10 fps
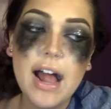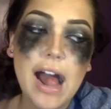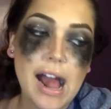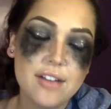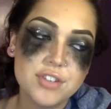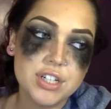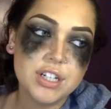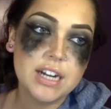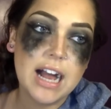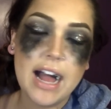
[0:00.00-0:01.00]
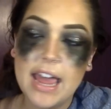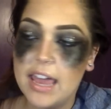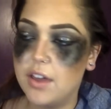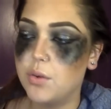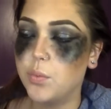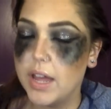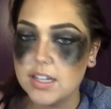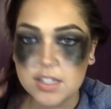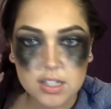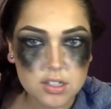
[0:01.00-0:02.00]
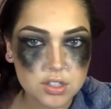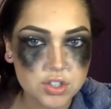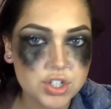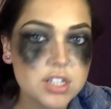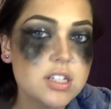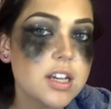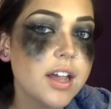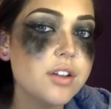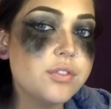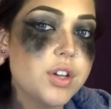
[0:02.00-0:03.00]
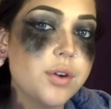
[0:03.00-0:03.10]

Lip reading: After I went just to kind of look